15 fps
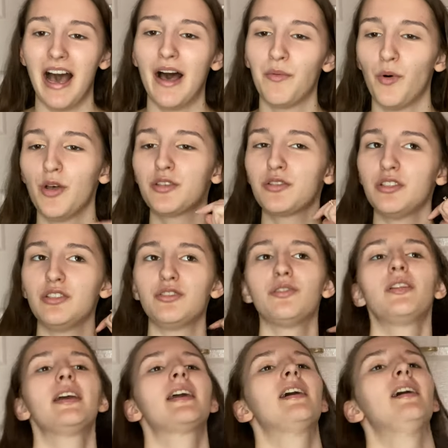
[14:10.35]
I was gonna do
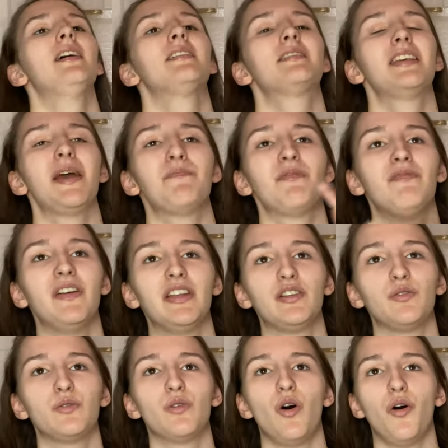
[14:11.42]
like a separate
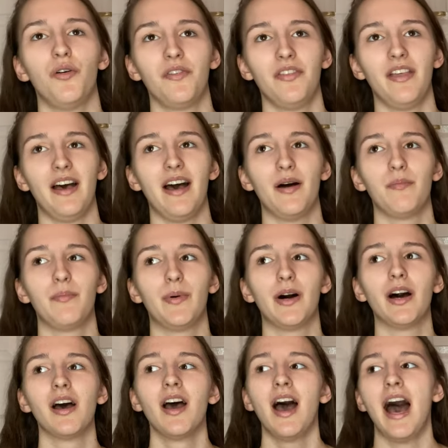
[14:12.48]
video on that,
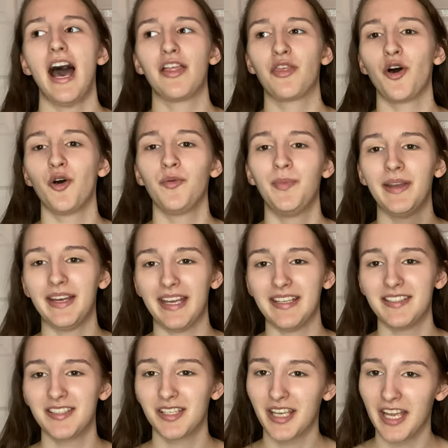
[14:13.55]
but I thought it'd be
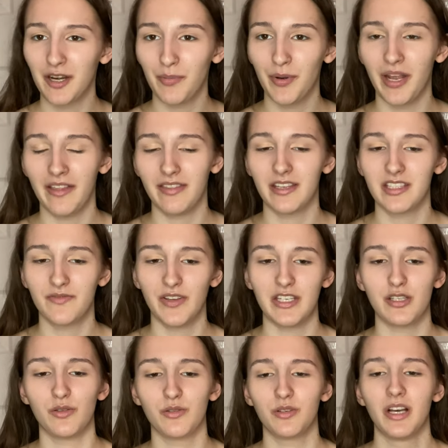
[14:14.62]
nice to kind of put it in this
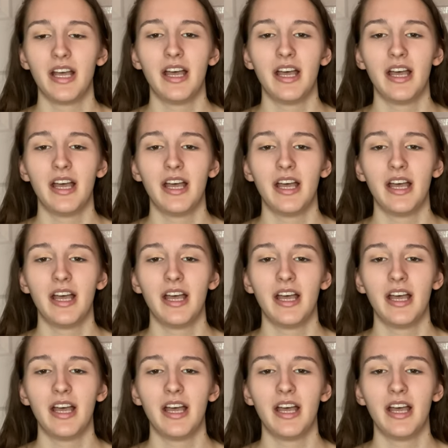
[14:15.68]
video,